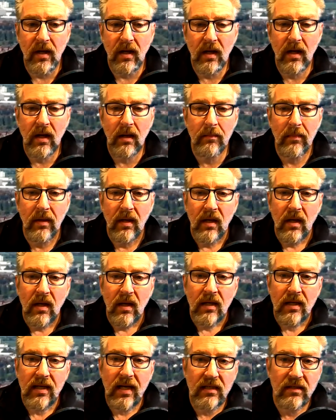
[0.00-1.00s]

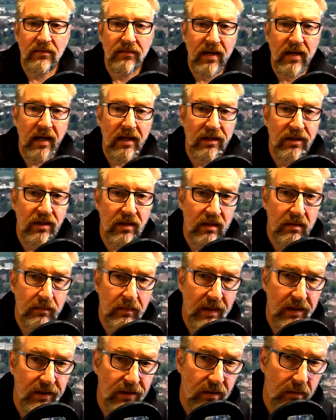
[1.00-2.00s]
Gasification is
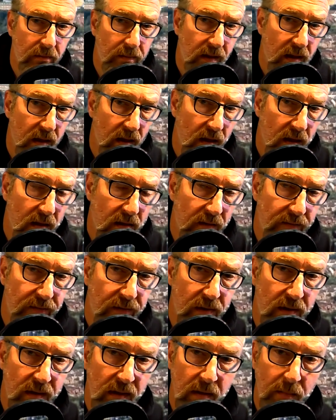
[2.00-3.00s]
mentioned because if you
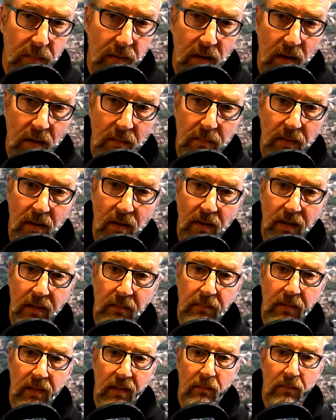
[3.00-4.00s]
see the plant behind
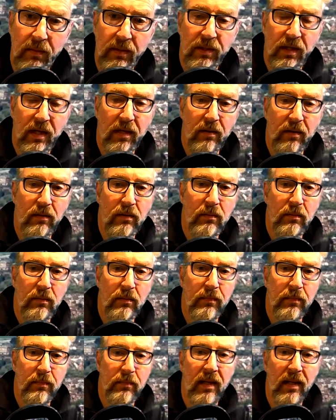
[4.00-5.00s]
me, which hails back
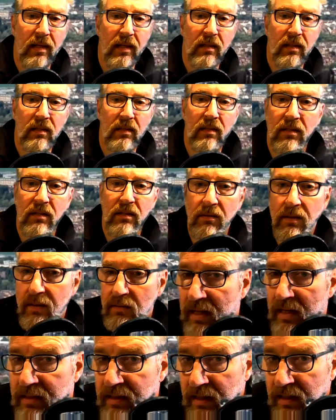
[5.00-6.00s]
to
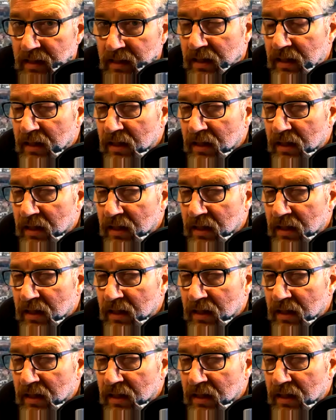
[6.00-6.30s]
2018,